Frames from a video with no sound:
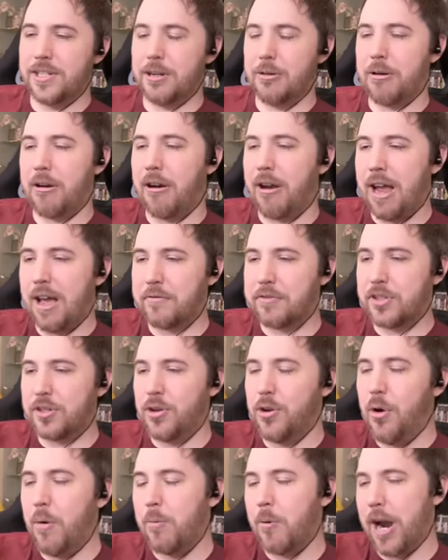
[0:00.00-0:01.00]
So we have
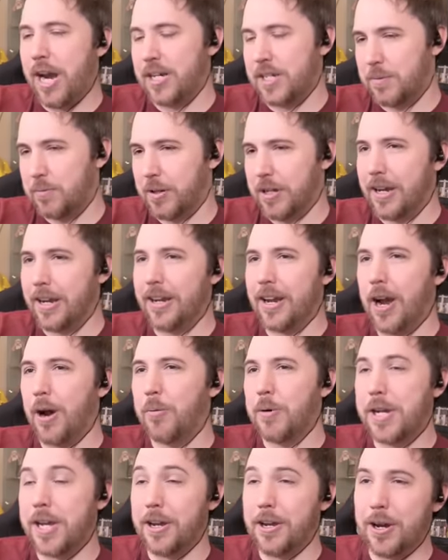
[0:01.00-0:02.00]
two ways we can
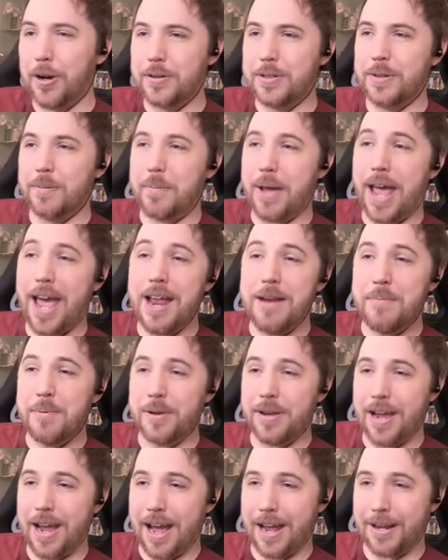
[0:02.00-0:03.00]
go. We can go to Pan
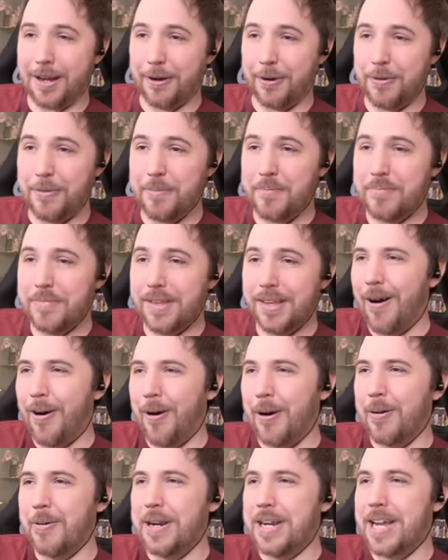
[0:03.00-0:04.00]
Piano
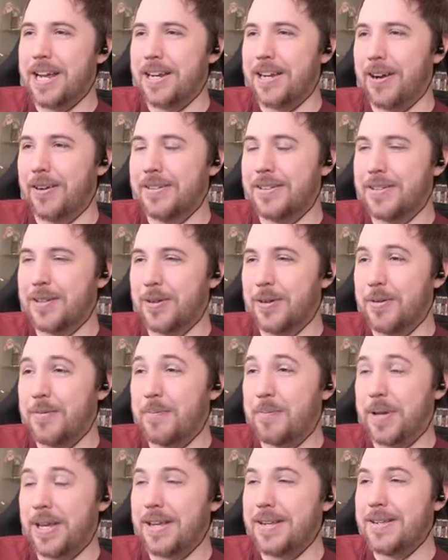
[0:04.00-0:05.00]
or we can go
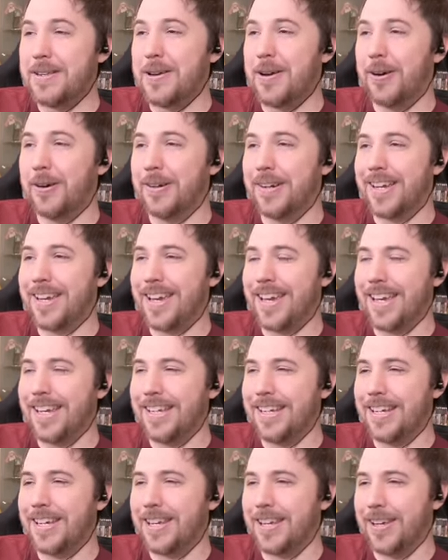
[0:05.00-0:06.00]
to Pinyo
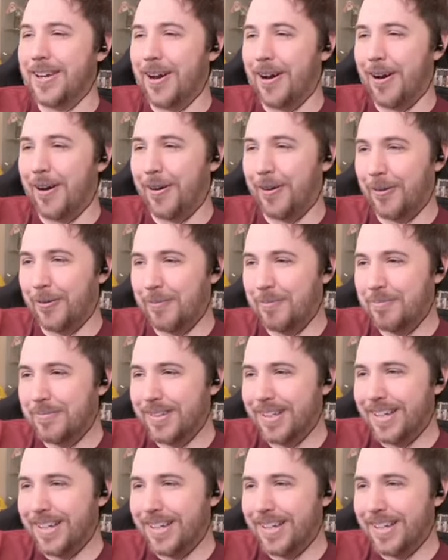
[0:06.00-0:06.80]
Kinkyo.